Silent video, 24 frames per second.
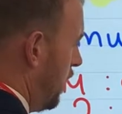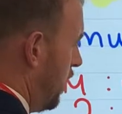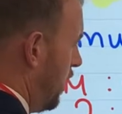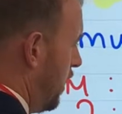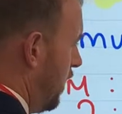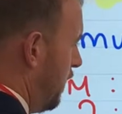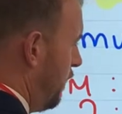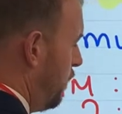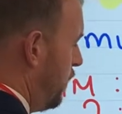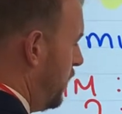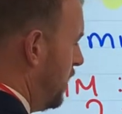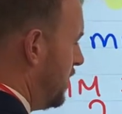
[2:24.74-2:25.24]

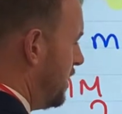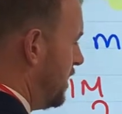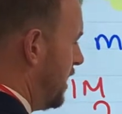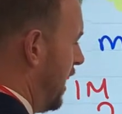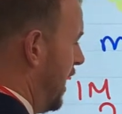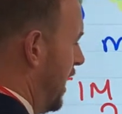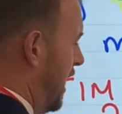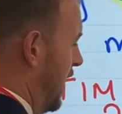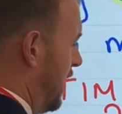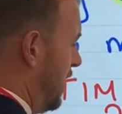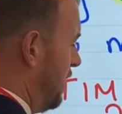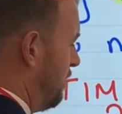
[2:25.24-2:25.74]
if we
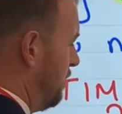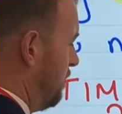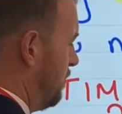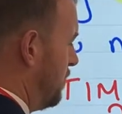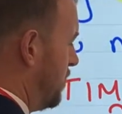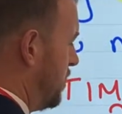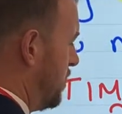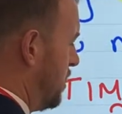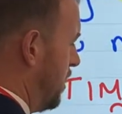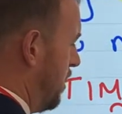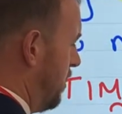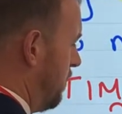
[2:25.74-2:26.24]
times
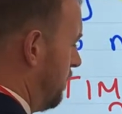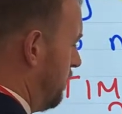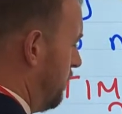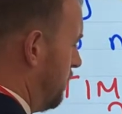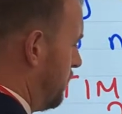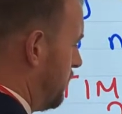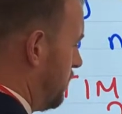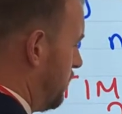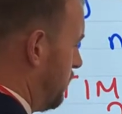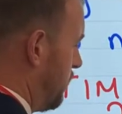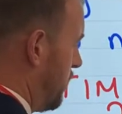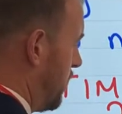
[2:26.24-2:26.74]
them
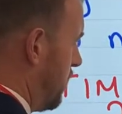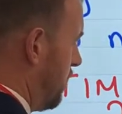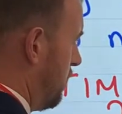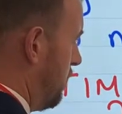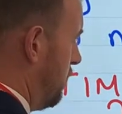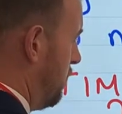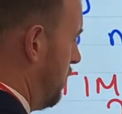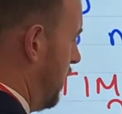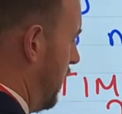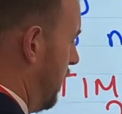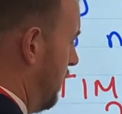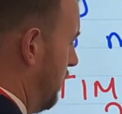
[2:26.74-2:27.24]

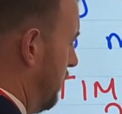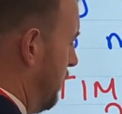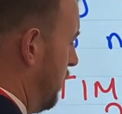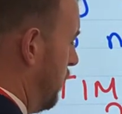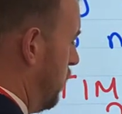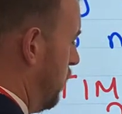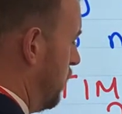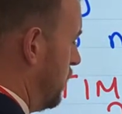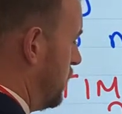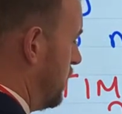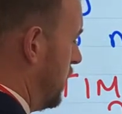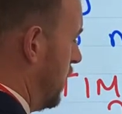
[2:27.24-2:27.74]
by
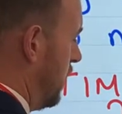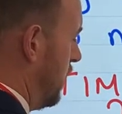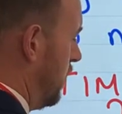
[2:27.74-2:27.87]
40,